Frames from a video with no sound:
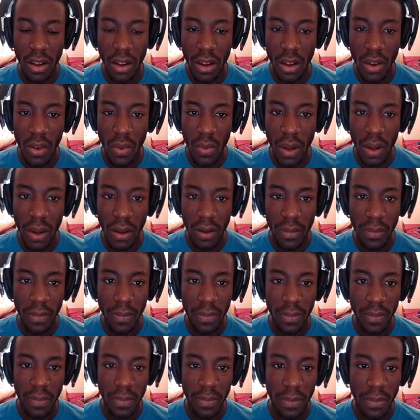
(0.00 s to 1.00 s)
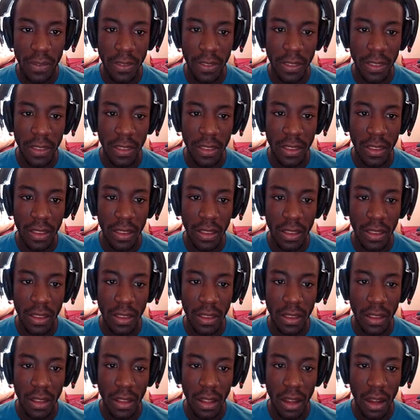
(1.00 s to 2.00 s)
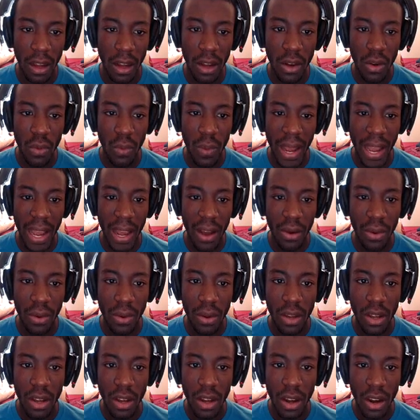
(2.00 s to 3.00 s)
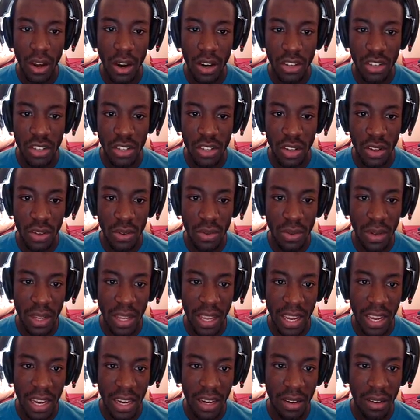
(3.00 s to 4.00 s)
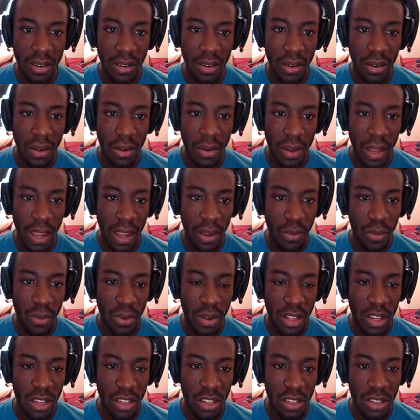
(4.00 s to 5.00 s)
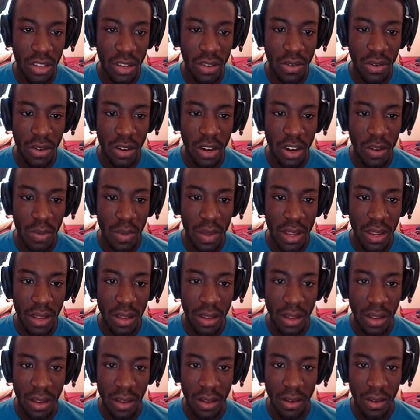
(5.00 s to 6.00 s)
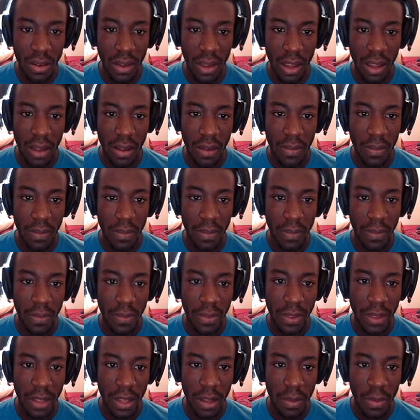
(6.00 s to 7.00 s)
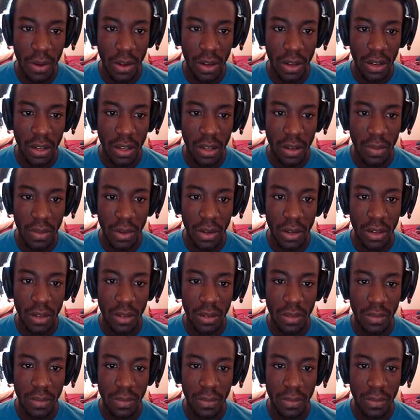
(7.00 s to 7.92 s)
Oh well. Oh wow. Our stone can't Okay, really stone Kirby? Can't... okay. Come on. Come on.